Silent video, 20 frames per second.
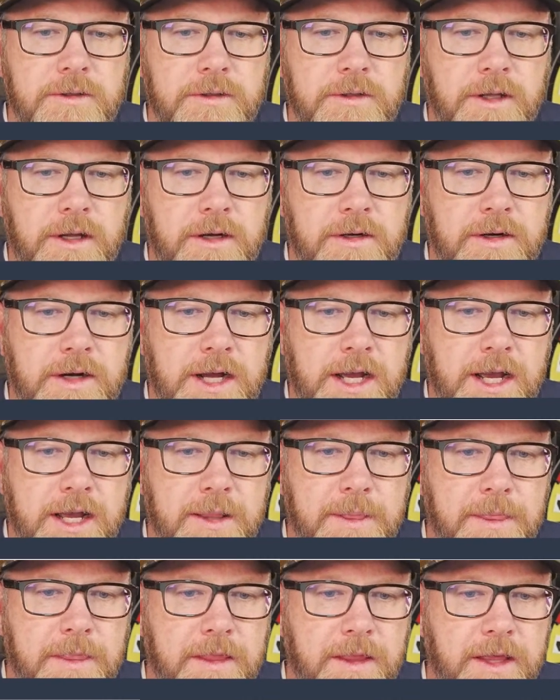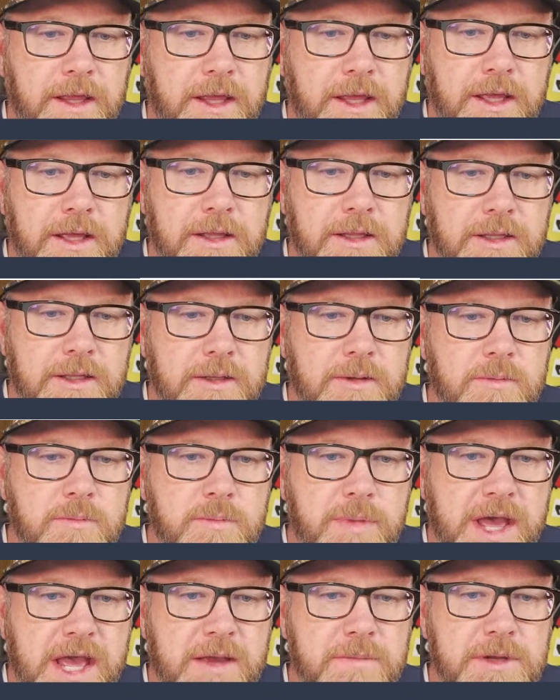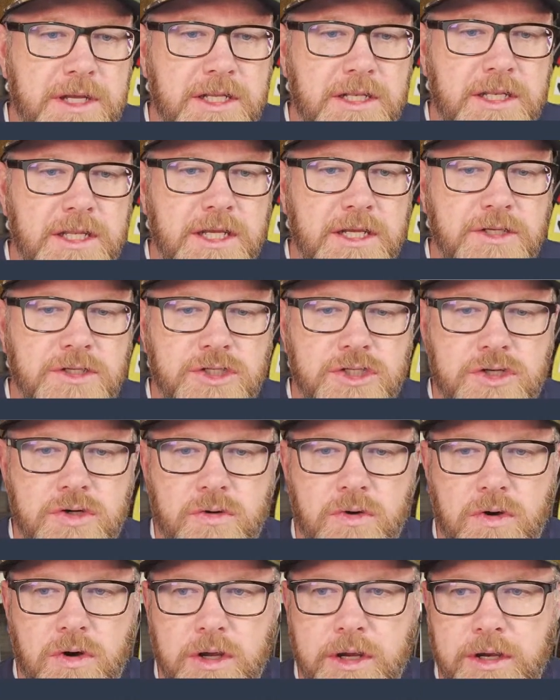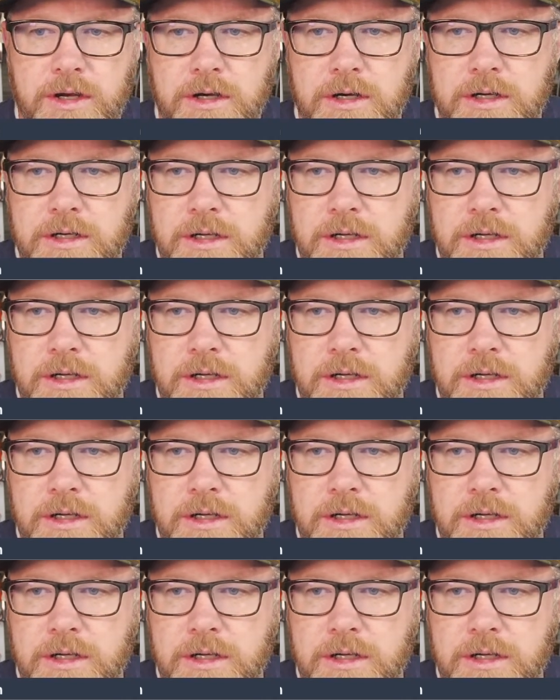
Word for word: All right, the baby destroyer